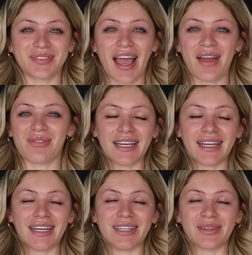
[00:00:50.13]
Okay,
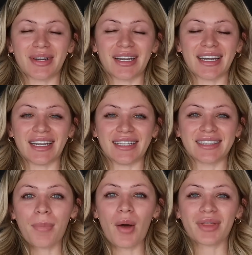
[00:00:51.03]
it is what it is.
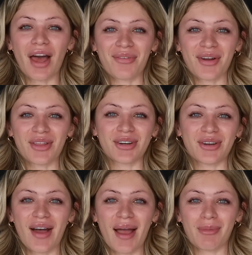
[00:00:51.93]
But without further
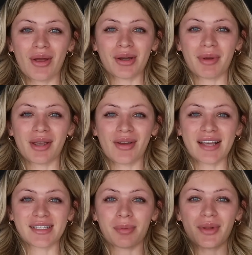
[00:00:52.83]
ado, I'm going to bring you
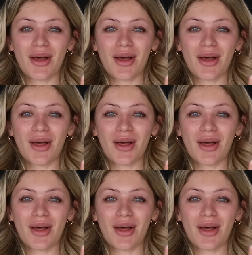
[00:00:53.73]
guys up